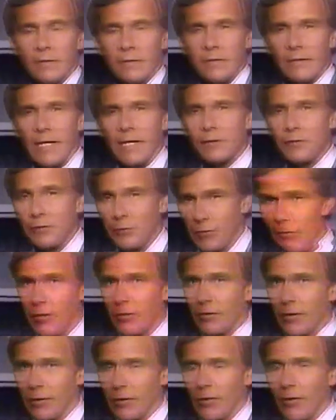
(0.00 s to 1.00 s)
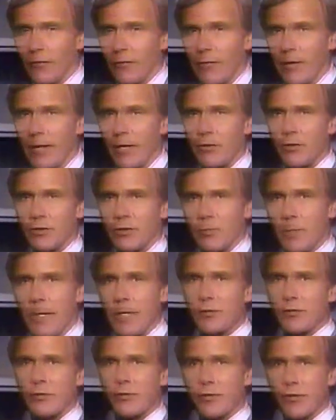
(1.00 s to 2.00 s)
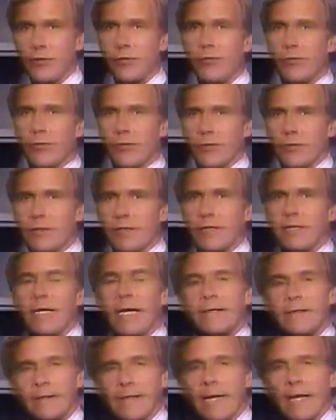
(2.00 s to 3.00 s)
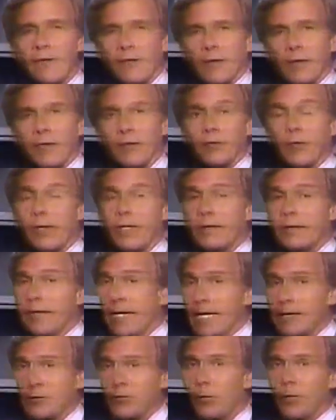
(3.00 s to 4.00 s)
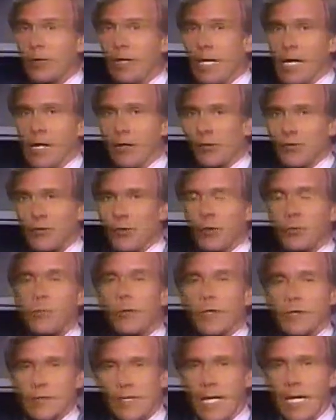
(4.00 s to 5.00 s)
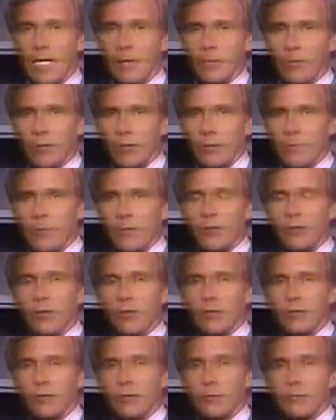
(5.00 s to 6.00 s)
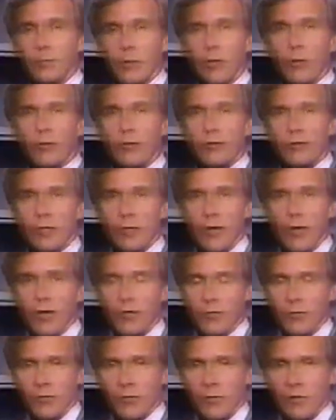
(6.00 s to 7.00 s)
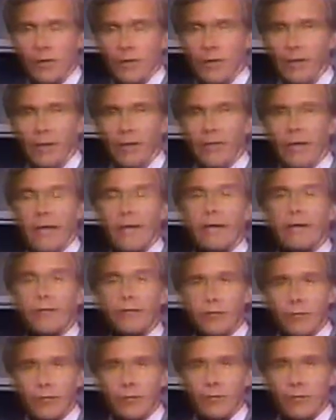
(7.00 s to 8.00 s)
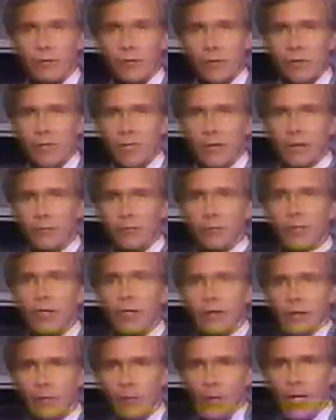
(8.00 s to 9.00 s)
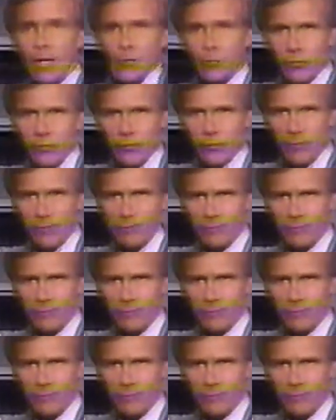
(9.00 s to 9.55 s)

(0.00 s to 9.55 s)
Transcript: Not too long ago, the nation's major zoos did get together and agreed not to allow surplus animals to be sold to brokers and auctions that in turn sell to hunting ranches.